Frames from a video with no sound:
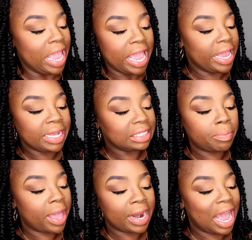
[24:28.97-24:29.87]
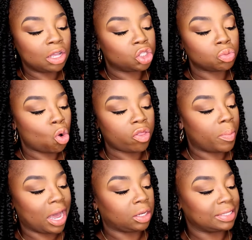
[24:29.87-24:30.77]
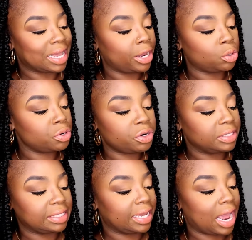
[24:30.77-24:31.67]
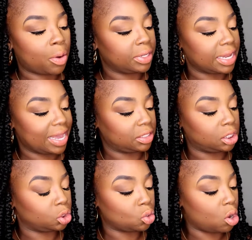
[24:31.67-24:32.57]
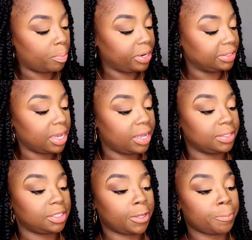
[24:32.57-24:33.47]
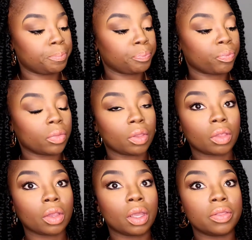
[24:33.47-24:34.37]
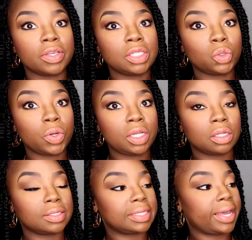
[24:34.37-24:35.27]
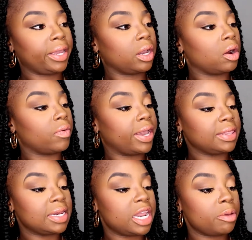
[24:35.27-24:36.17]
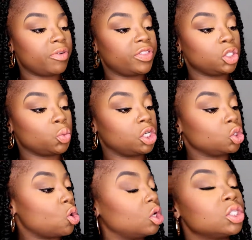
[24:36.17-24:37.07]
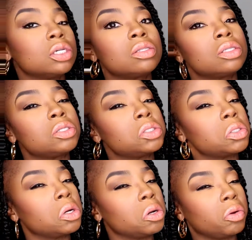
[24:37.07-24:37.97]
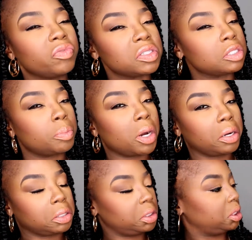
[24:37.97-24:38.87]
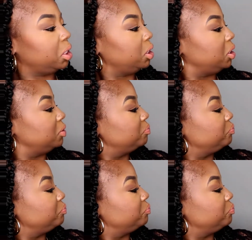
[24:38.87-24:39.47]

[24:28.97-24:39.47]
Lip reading: It doesn't matter how small the bottle is. I don't understand how it lasts this long, but it does. This is what it looks like, all right? The name of this one is called Serve Sparkling, honey.